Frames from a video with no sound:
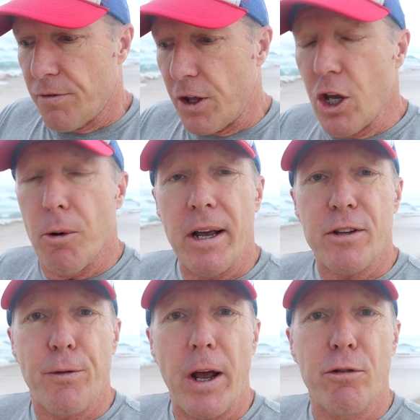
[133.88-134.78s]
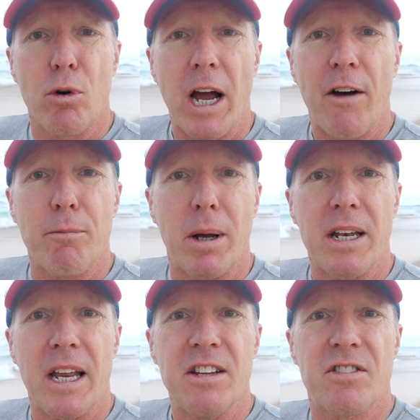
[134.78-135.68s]
the US federal
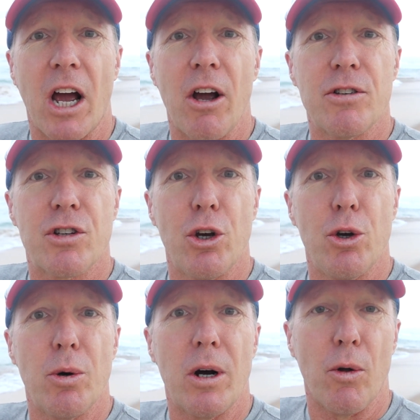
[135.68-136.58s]
government is going to,